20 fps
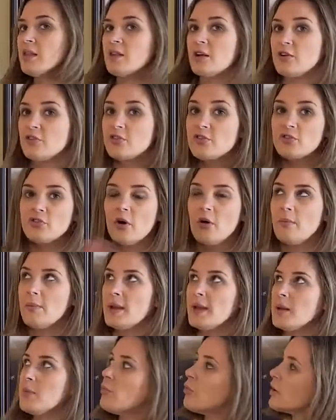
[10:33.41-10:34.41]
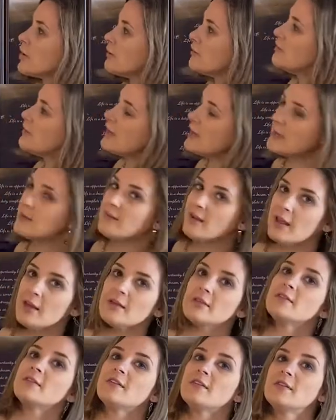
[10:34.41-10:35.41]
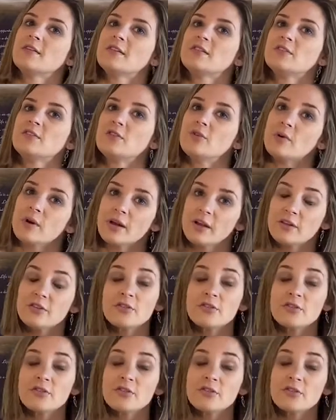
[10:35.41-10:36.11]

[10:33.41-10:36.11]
There's so many more details to this story.